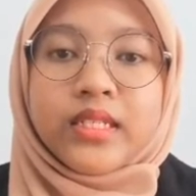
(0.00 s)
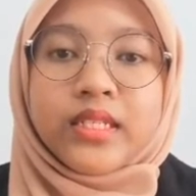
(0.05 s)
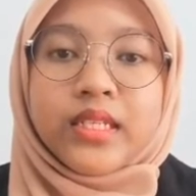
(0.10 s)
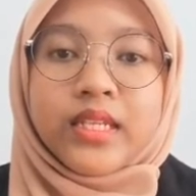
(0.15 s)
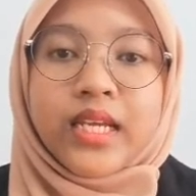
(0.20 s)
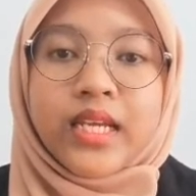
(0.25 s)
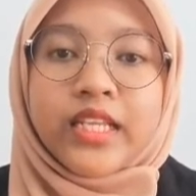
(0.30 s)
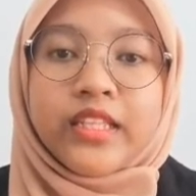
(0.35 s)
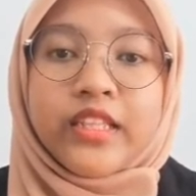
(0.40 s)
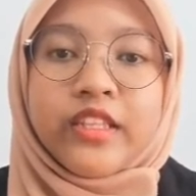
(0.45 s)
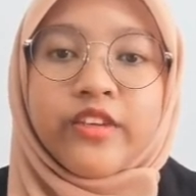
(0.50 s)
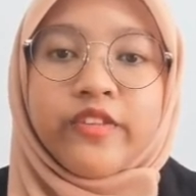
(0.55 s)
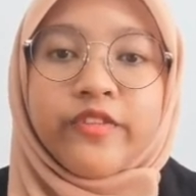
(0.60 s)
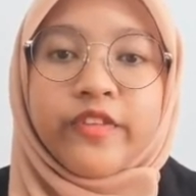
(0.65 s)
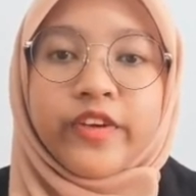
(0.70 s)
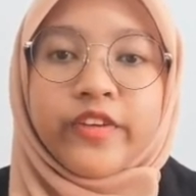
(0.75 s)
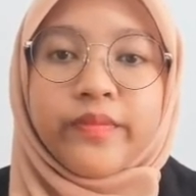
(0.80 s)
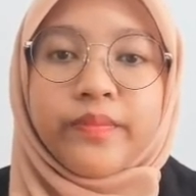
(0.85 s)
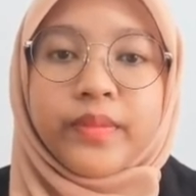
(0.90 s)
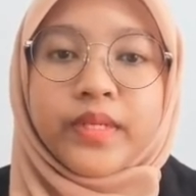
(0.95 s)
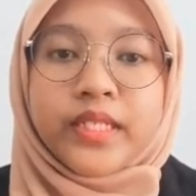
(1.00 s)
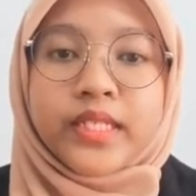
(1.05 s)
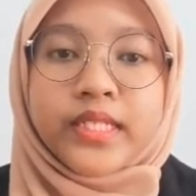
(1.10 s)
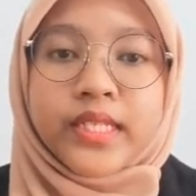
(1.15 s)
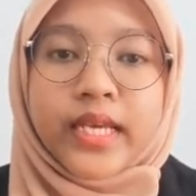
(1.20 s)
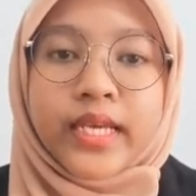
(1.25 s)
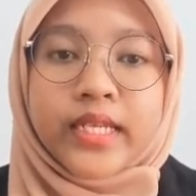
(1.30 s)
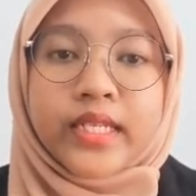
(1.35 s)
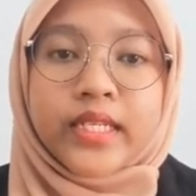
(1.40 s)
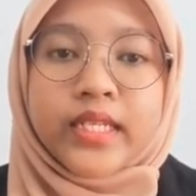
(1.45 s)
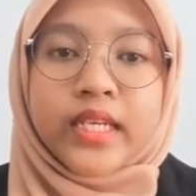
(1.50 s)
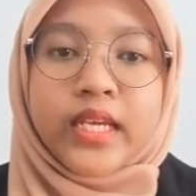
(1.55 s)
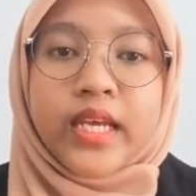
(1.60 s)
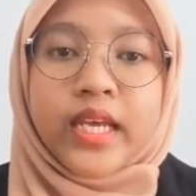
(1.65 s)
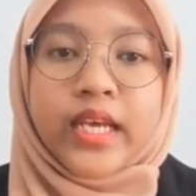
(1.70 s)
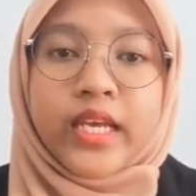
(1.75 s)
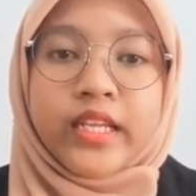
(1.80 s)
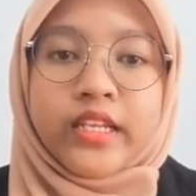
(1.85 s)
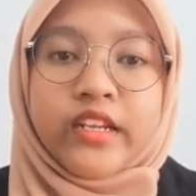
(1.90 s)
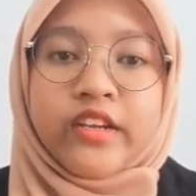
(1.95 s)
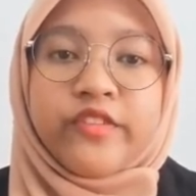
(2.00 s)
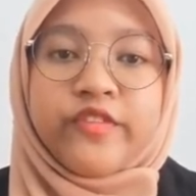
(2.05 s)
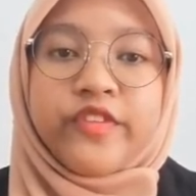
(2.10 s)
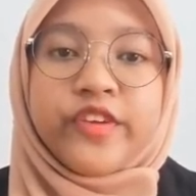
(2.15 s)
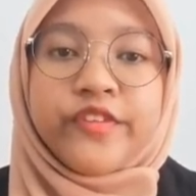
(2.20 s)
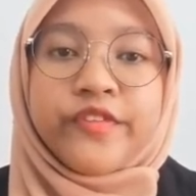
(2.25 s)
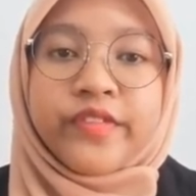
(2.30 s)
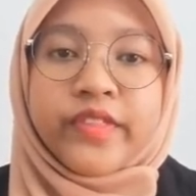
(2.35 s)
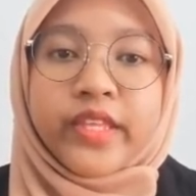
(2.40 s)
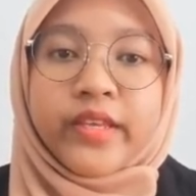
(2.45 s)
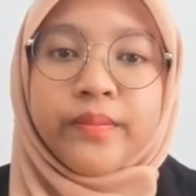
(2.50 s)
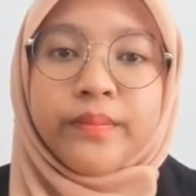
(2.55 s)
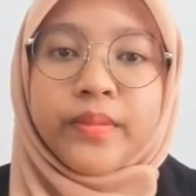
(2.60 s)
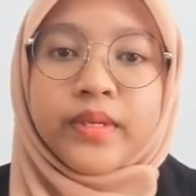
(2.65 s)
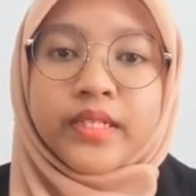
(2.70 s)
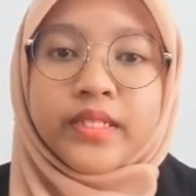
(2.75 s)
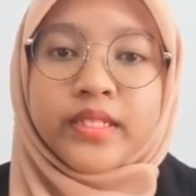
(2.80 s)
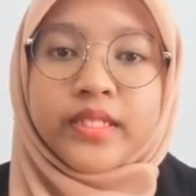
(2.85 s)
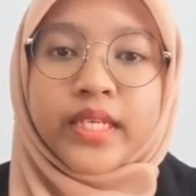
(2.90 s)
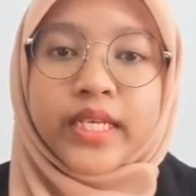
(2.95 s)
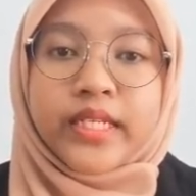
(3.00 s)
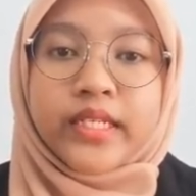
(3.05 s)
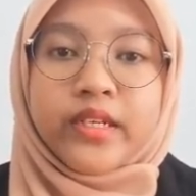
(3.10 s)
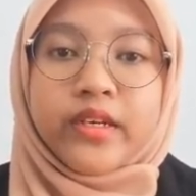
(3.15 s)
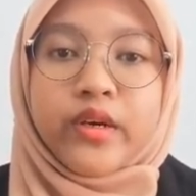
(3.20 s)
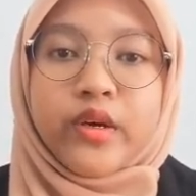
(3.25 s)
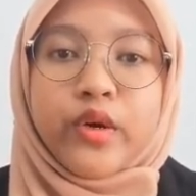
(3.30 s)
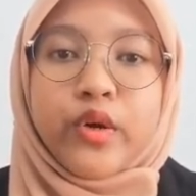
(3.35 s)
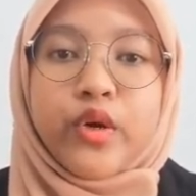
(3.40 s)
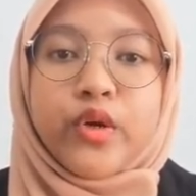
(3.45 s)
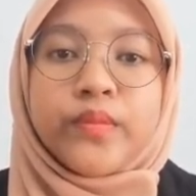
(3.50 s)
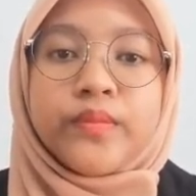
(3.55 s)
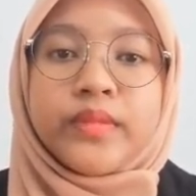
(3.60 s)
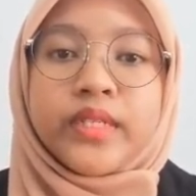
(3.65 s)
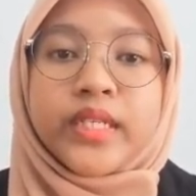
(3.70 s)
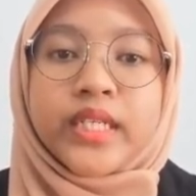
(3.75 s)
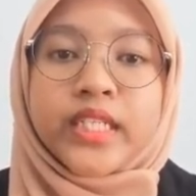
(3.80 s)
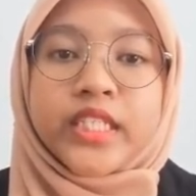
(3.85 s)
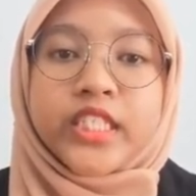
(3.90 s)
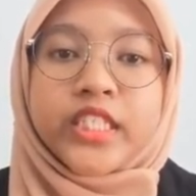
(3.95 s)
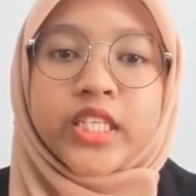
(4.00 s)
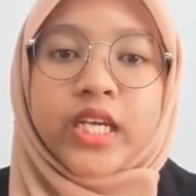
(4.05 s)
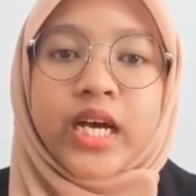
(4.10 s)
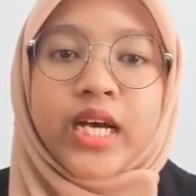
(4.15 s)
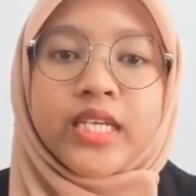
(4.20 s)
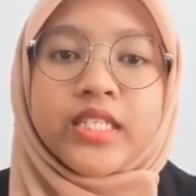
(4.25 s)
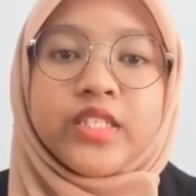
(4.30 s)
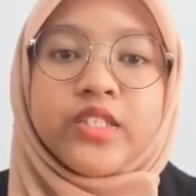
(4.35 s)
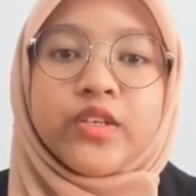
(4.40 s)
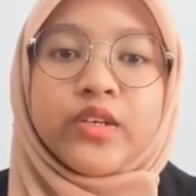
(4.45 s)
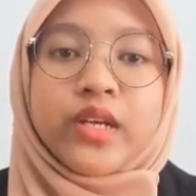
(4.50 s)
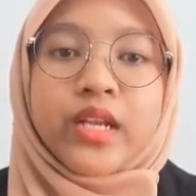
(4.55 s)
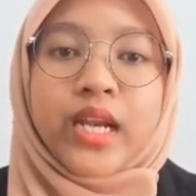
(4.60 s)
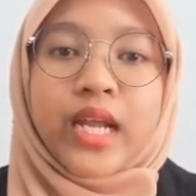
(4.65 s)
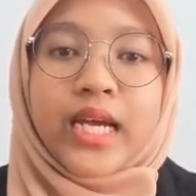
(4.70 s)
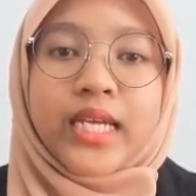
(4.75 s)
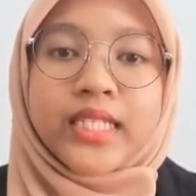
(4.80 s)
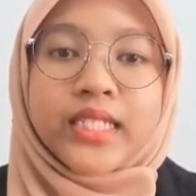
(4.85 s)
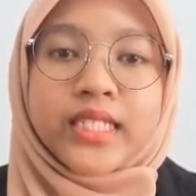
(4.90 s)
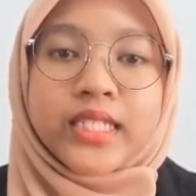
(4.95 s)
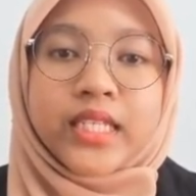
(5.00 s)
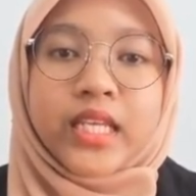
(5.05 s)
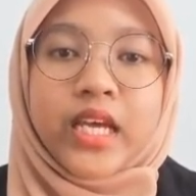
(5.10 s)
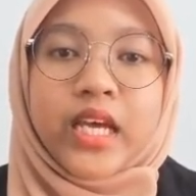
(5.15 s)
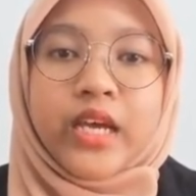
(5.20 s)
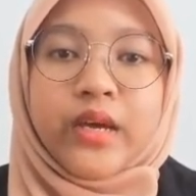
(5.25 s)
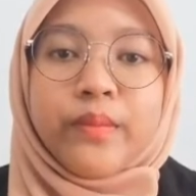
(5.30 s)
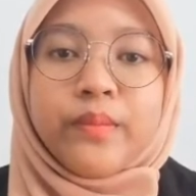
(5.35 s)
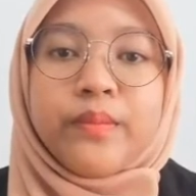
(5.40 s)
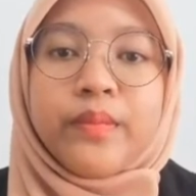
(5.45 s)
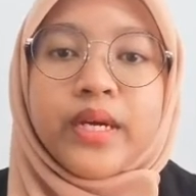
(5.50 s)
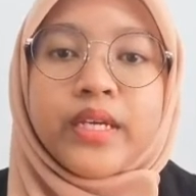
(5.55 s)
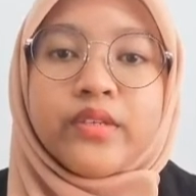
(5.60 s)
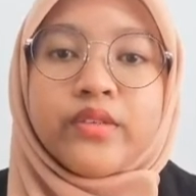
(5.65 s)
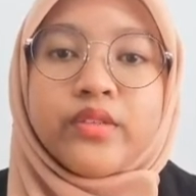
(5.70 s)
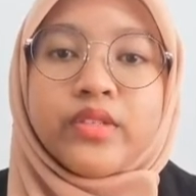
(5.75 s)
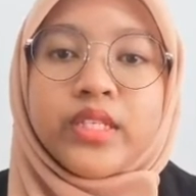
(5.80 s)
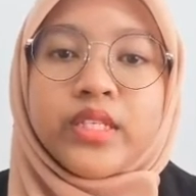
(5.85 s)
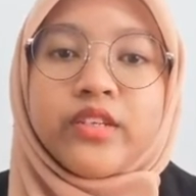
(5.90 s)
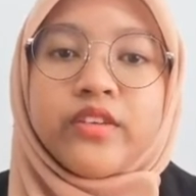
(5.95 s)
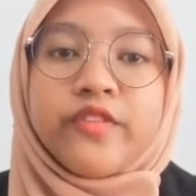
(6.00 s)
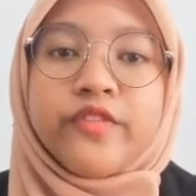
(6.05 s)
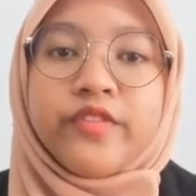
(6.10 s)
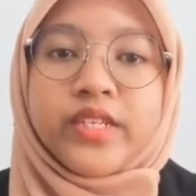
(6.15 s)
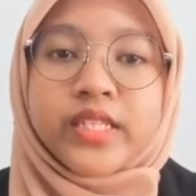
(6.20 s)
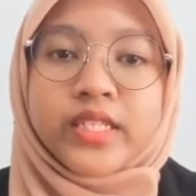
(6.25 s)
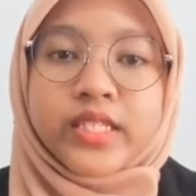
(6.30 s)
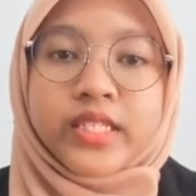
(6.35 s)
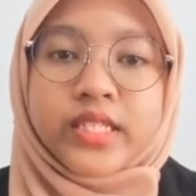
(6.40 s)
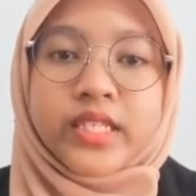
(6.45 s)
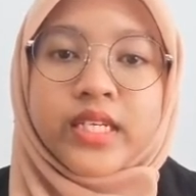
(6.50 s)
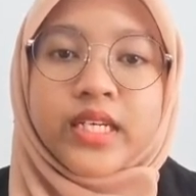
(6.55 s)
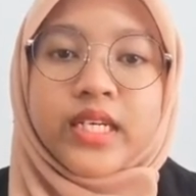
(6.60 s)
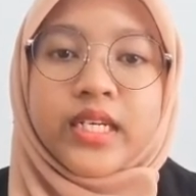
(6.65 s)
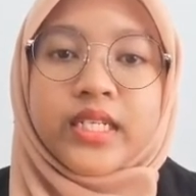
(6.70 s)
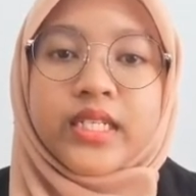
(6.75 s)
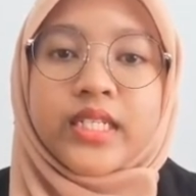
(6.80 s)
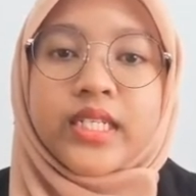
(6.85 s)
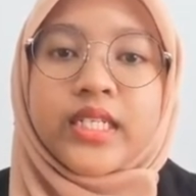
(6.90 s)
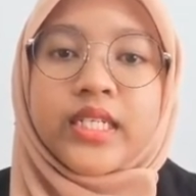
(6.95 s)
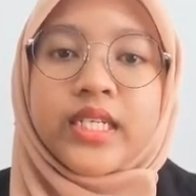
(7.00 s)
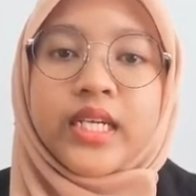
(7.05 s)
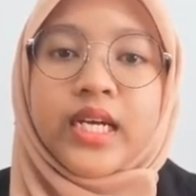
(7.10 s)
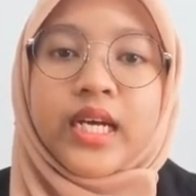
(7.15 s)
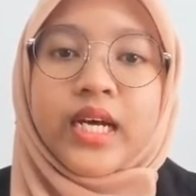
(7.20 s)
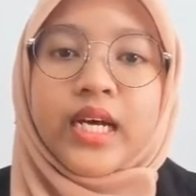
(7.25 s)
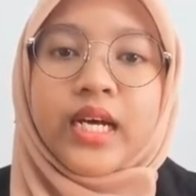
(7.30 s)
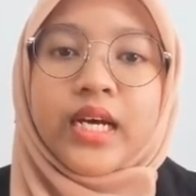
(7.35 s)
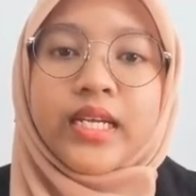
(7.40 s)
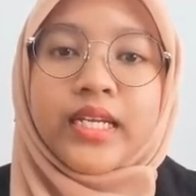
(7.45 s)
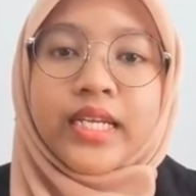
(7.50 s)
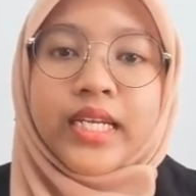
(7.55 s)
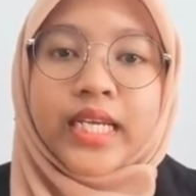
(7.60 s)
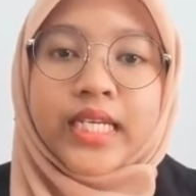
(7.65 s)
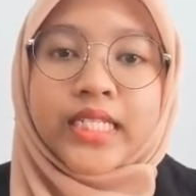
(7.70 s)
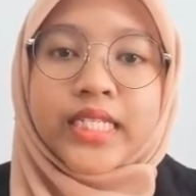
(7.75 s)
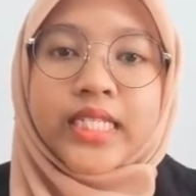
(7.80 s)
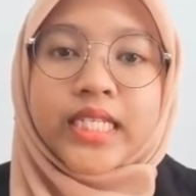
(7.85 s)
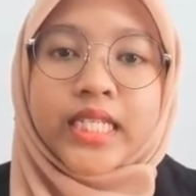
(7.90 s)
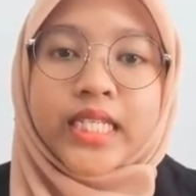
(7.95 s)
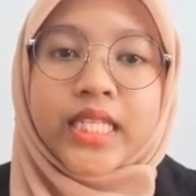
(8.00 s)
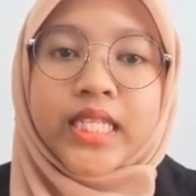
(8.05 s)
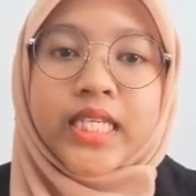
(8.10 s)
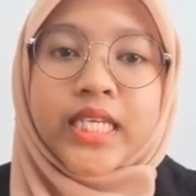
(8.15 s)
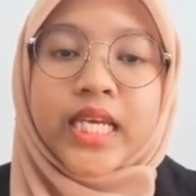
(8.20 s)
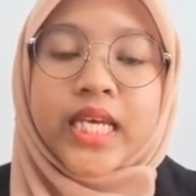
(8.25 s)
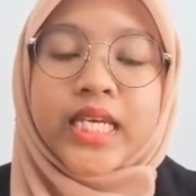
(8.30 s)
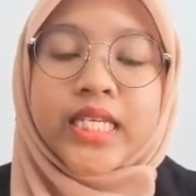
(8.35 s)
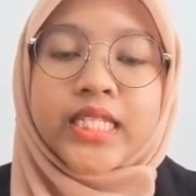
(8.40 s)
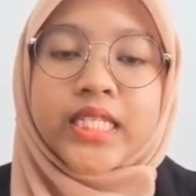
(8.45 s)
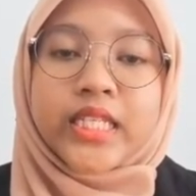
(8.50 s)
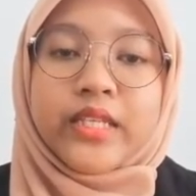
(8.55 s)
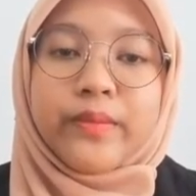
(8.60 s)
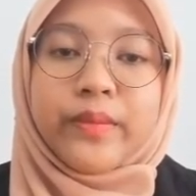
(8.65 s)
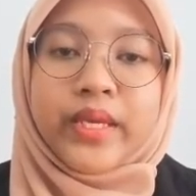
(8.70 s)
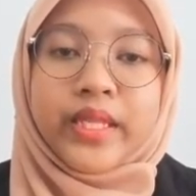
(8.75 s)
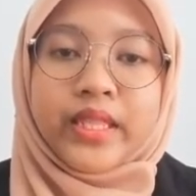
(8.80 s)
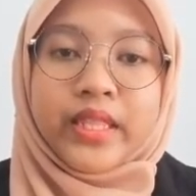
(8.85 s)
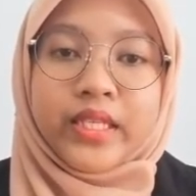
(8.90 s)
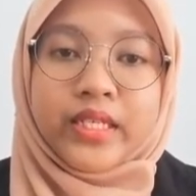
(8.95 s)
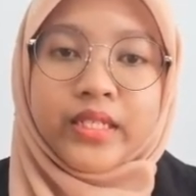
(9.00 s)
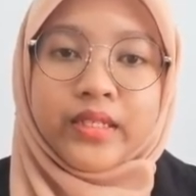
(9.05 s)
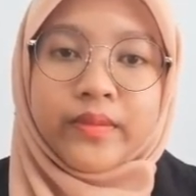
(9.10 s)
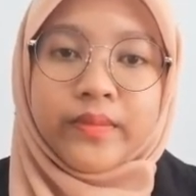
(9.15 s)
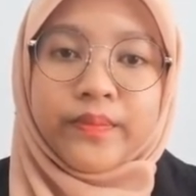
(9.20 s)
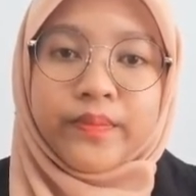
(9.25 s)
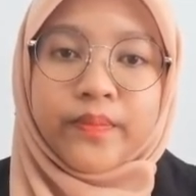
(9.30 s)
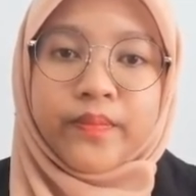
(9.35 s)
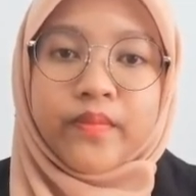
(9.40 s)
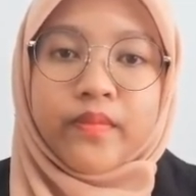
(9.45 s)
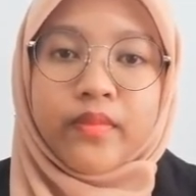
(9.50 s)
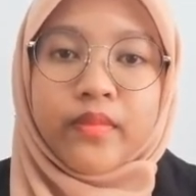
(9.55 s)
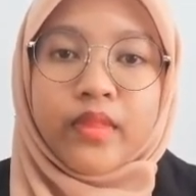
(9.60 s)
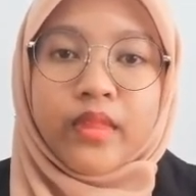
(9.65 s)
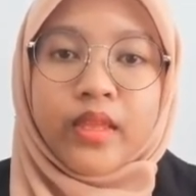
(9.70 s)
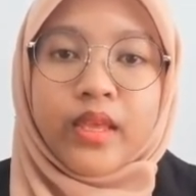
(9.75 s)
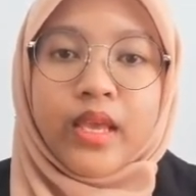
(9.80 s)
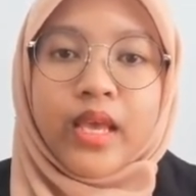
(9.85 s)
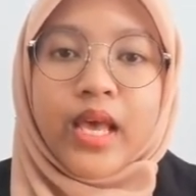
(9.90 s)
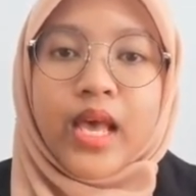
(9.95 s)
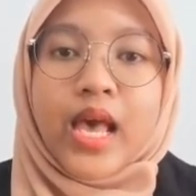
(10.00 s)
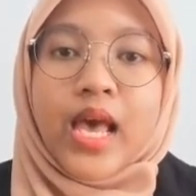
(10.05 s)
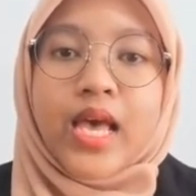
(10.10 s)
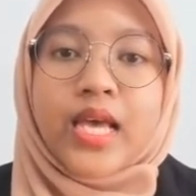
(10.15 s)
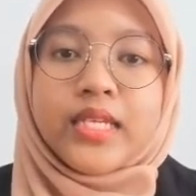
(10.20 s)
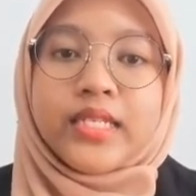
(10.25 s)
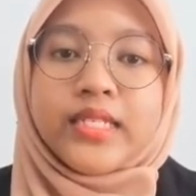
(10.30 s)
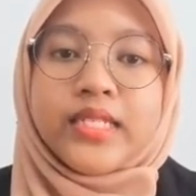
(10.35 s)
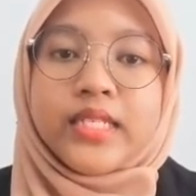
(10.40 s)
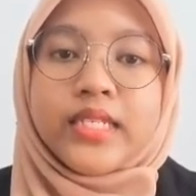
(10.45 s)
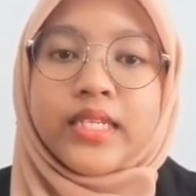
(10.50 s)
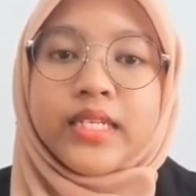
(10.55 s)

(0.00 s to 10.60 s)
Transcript: 95% and 50% home range isoclines by using fixed kernel density estimator. As the